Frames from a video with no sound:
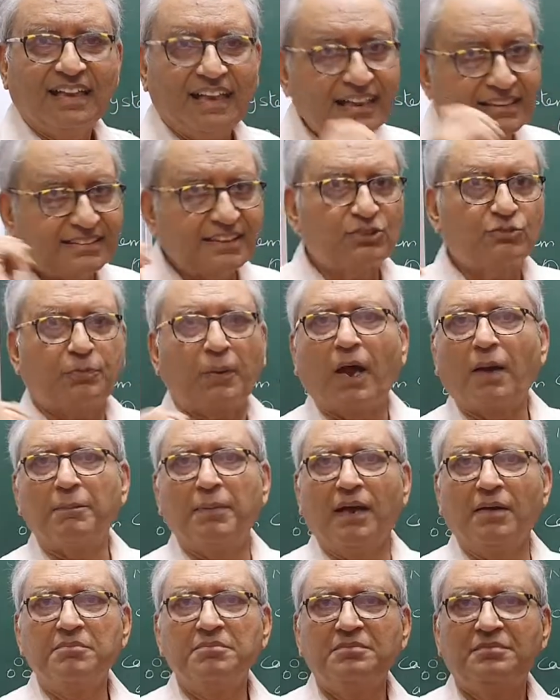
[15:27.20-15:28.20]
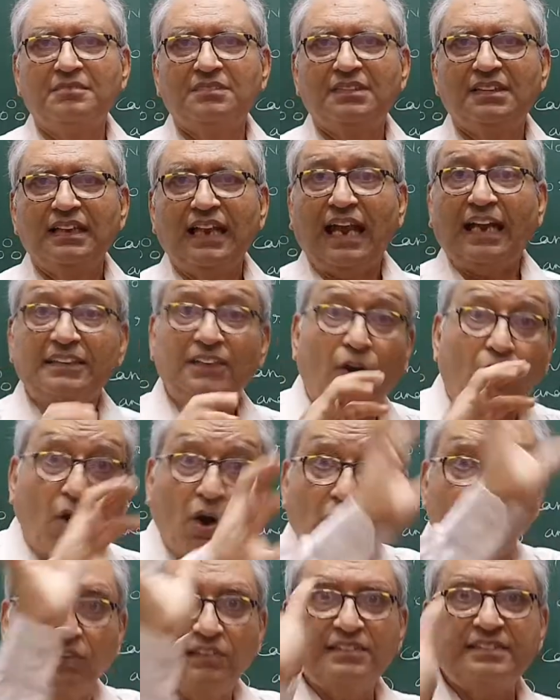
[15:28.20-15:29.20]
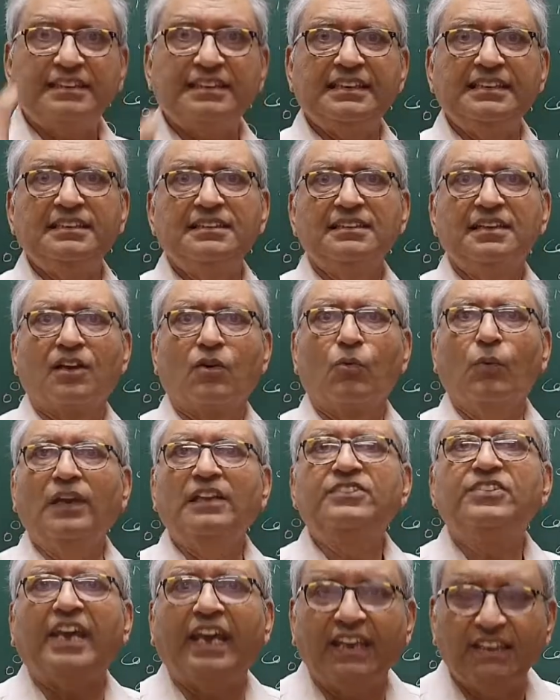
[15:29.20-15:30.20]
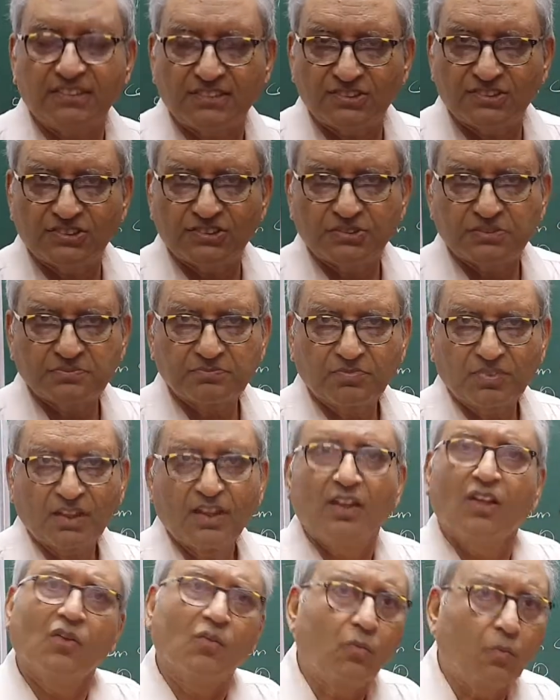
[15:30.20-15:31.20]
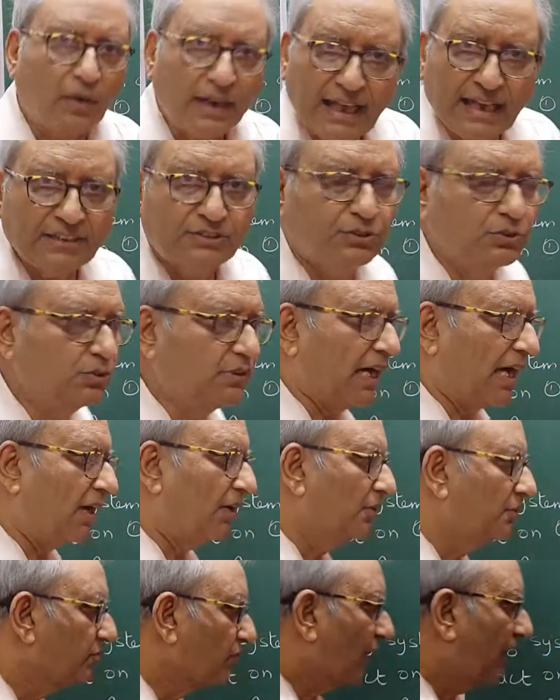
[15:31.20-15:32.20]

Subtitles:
in this problem and the whole scene will change. What I do now